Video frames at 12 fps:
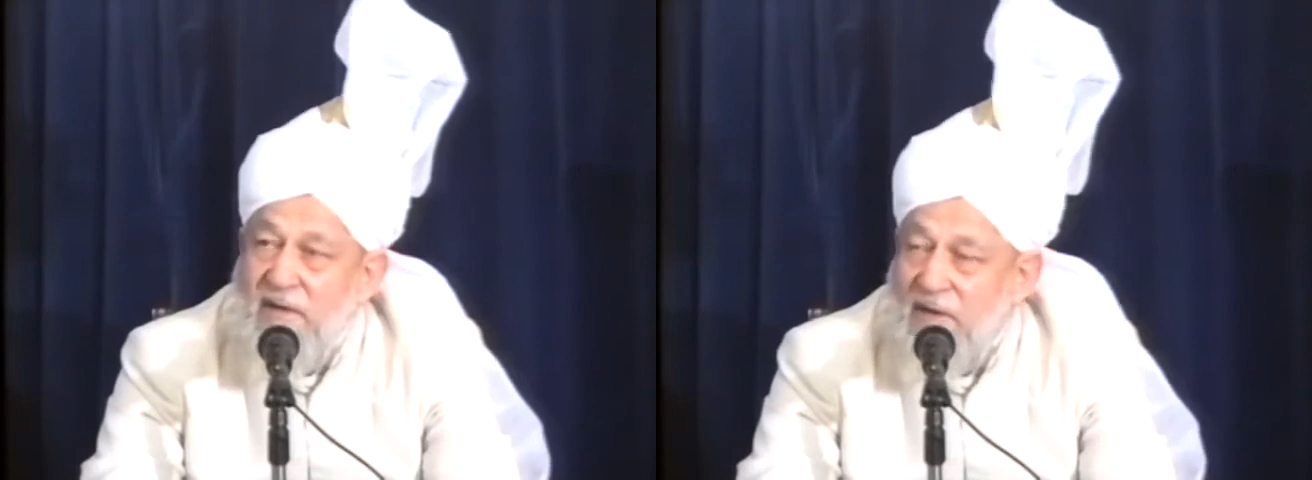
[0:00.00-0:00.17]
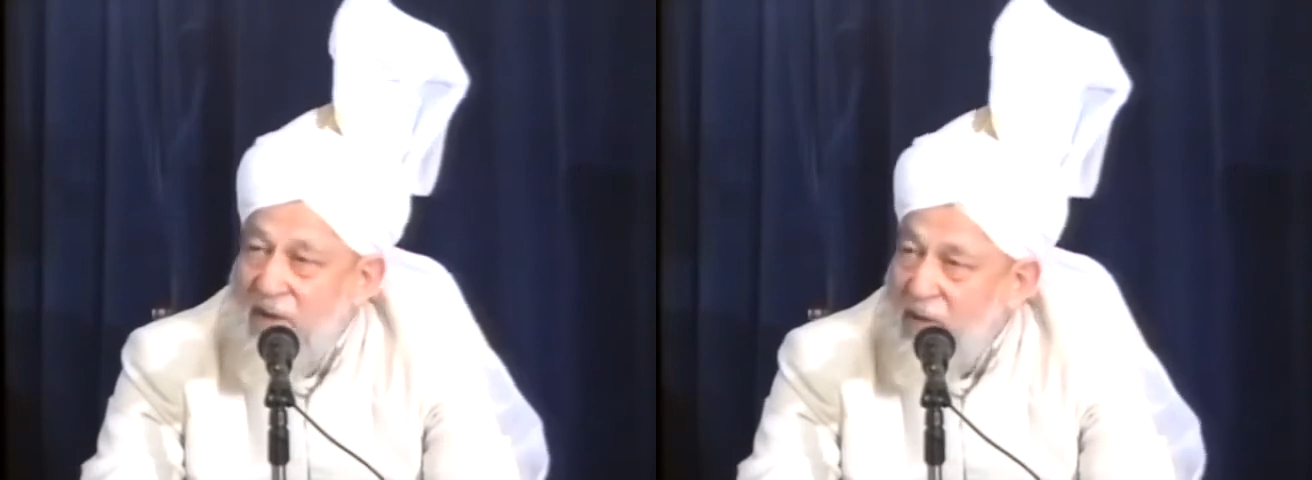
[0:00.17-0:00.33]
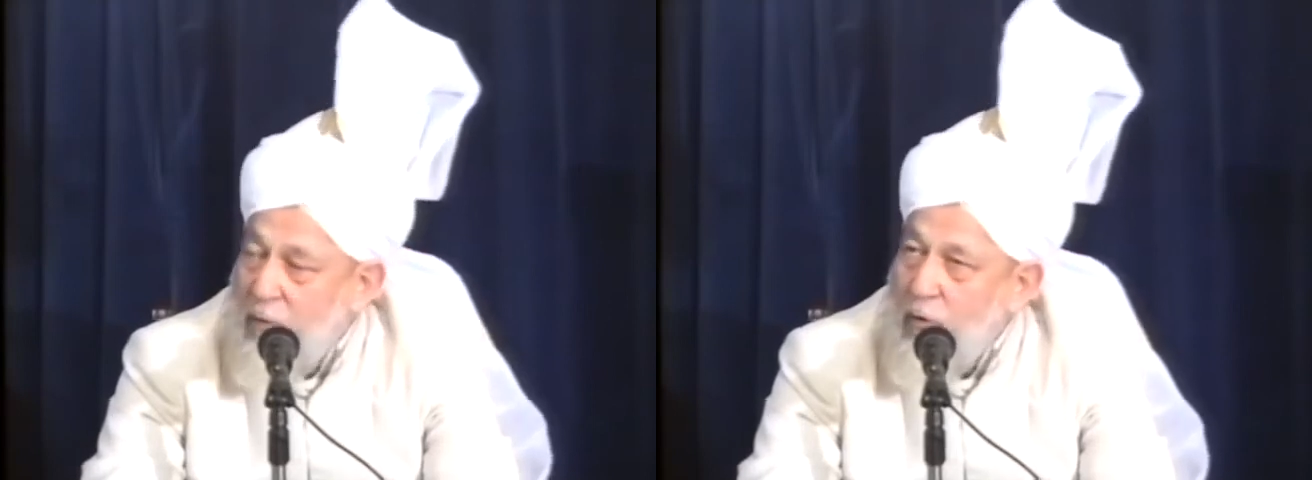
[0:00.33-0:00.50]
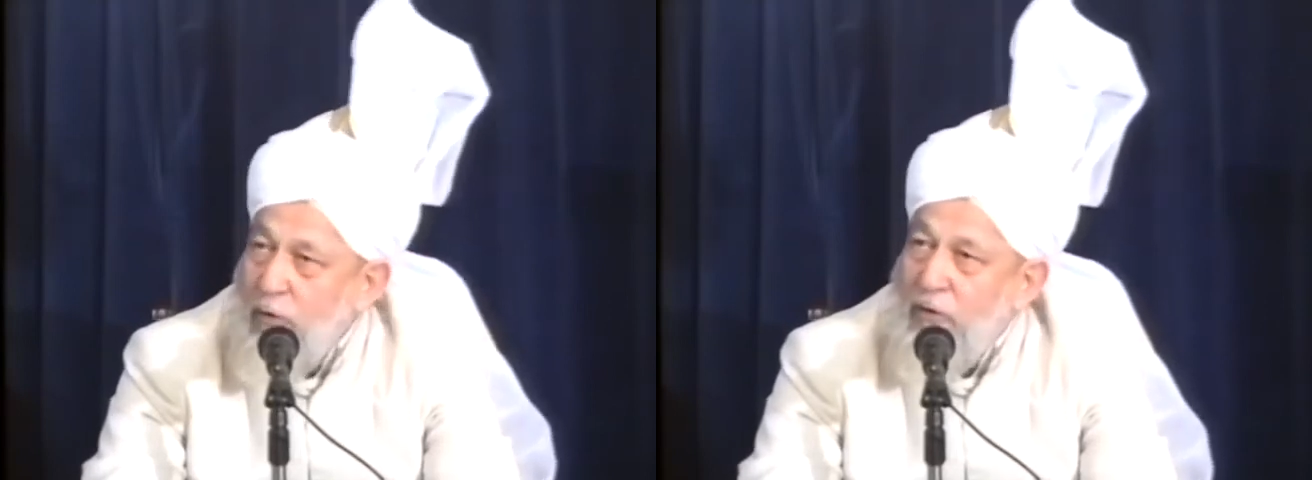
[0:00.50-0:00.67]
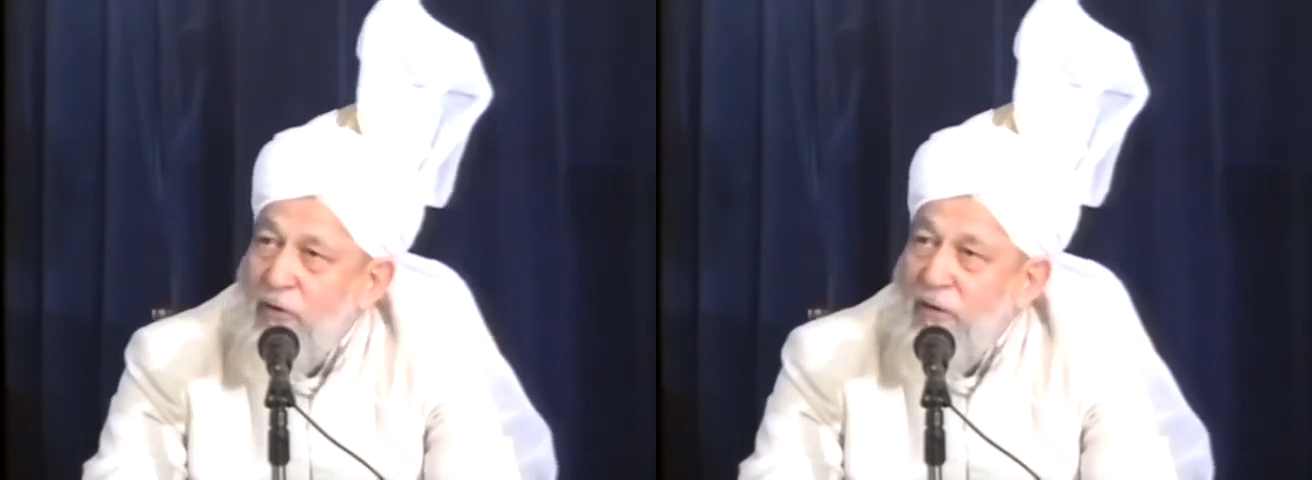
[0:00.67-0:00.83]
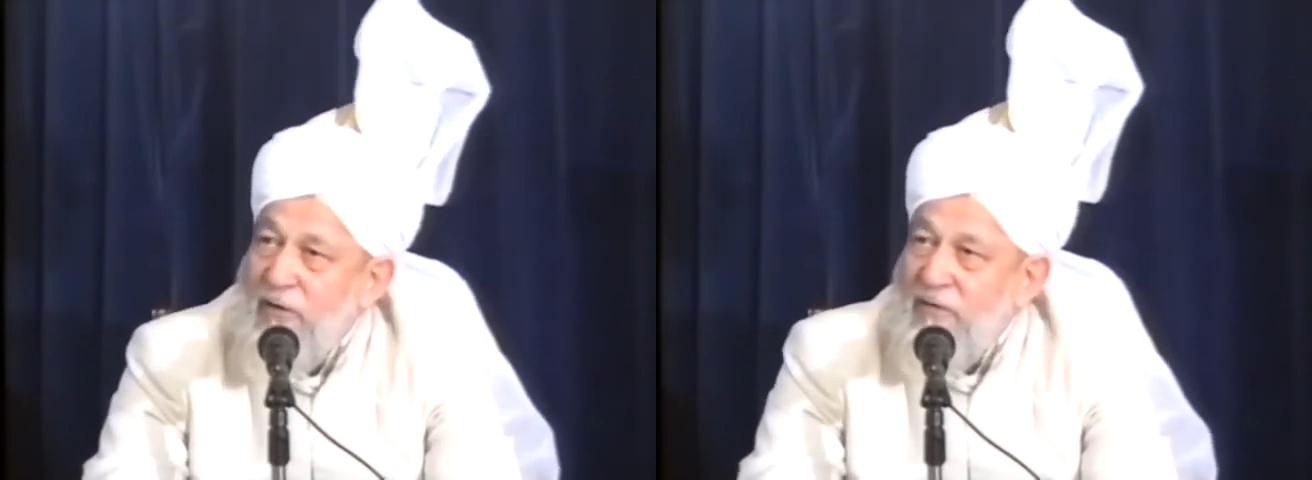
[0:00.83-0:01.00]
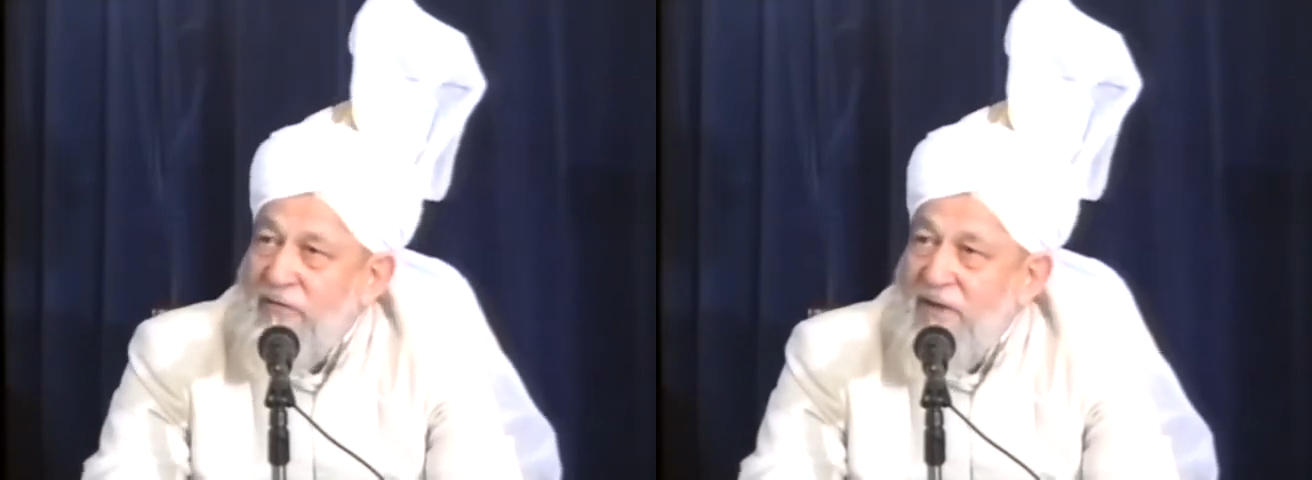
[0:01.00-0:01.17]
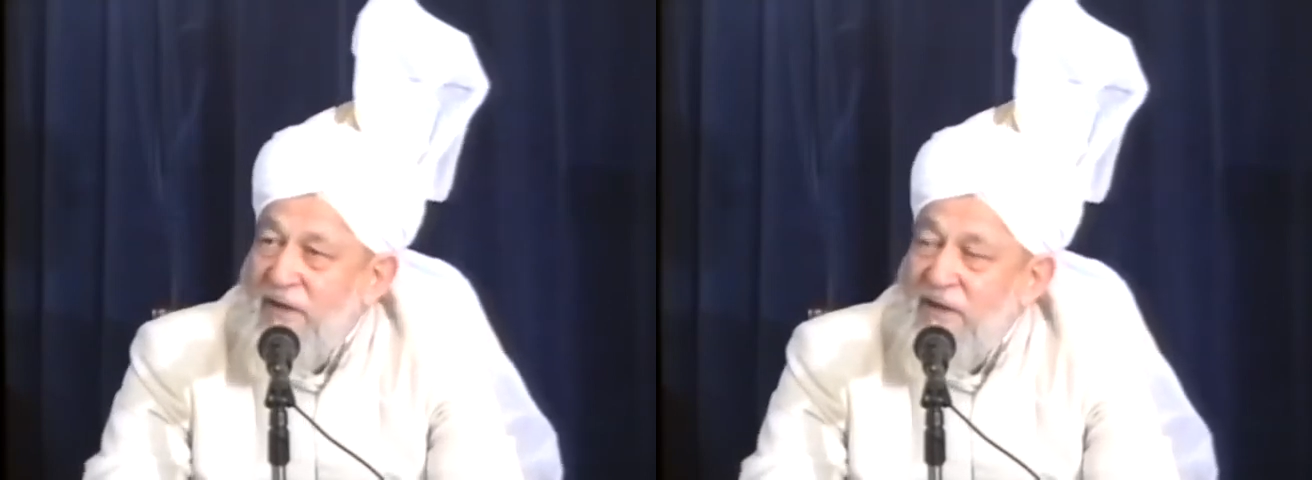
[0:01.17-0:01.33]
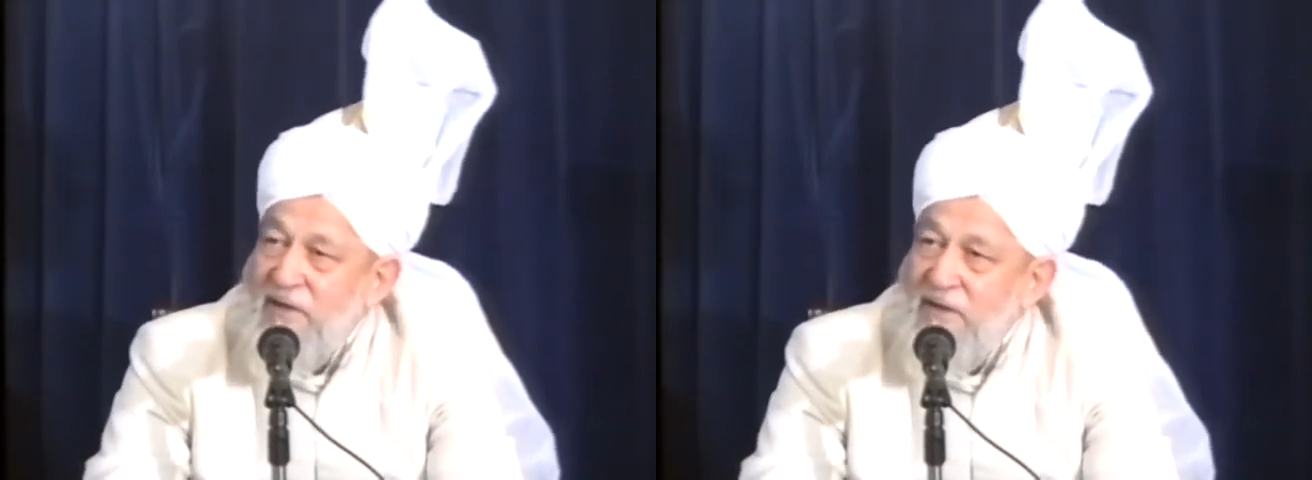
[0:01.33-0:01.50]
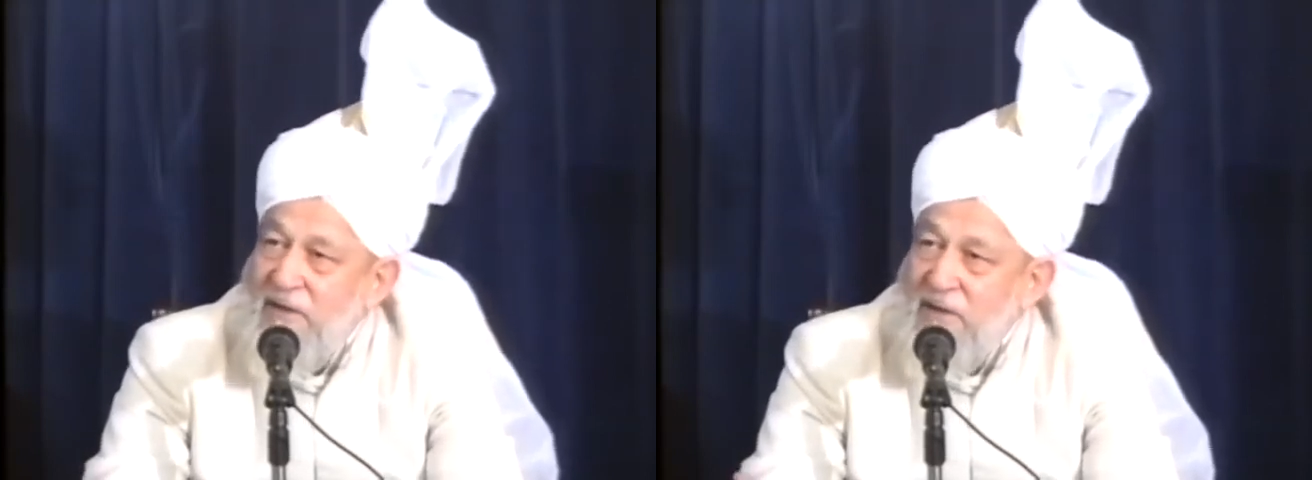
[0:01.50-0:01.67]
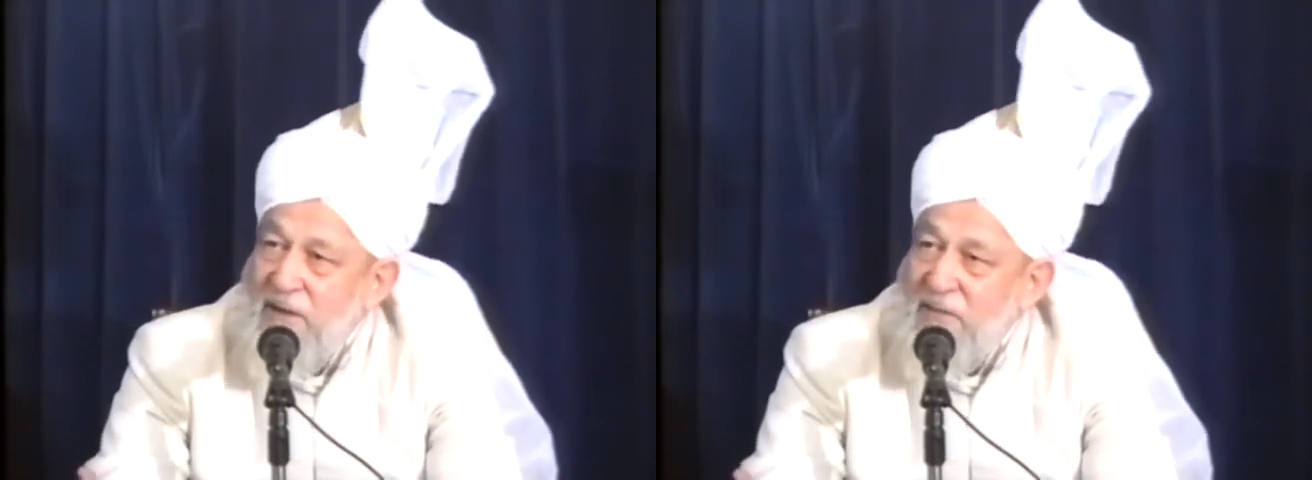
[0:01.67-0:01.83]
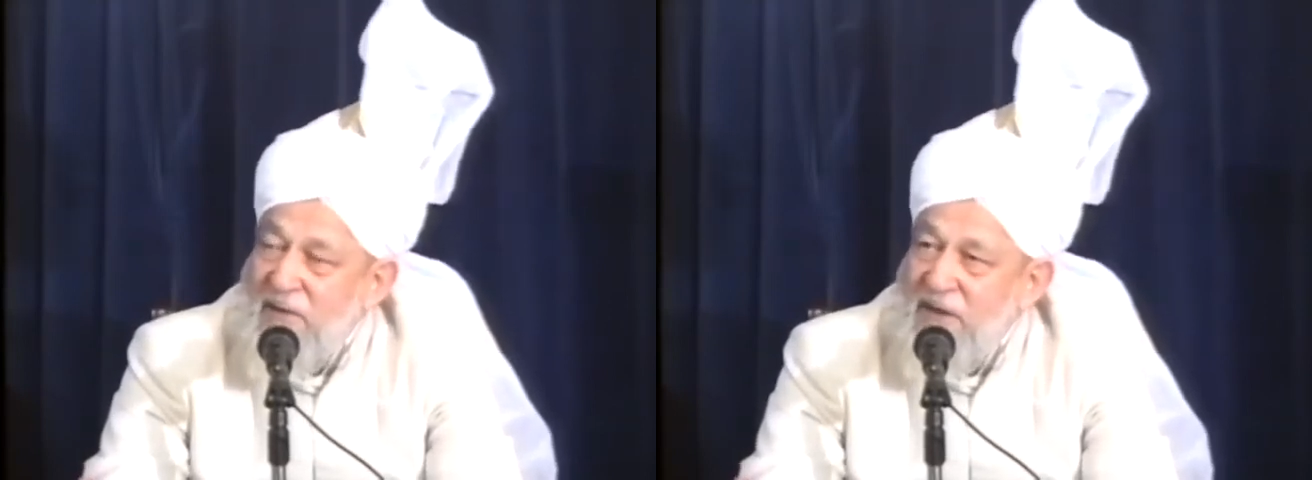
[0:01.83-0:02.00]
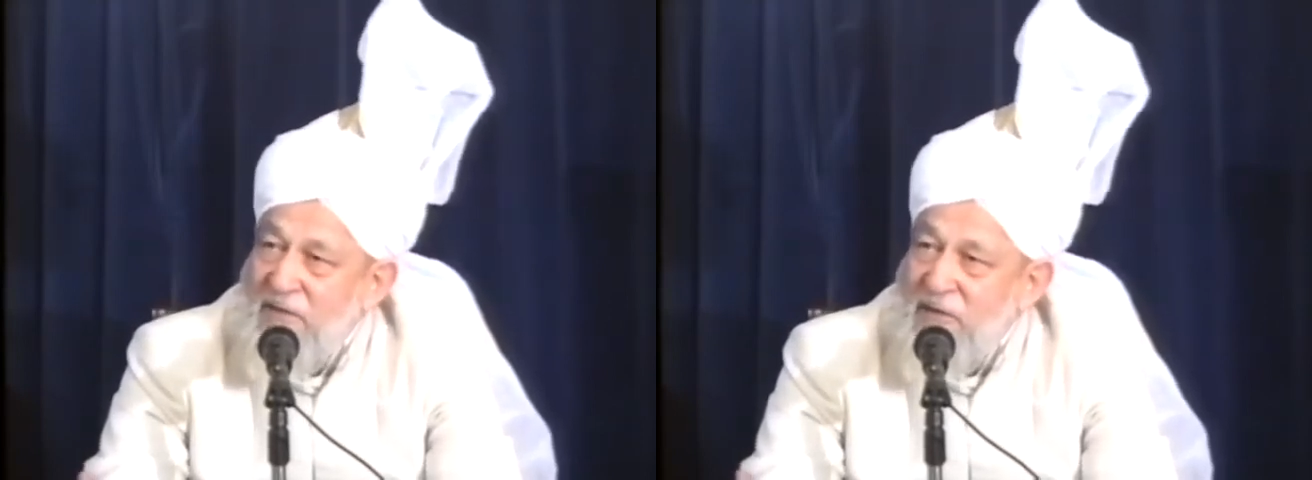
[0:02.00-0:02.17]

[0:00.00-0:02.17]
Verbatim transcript: the cauldron where the something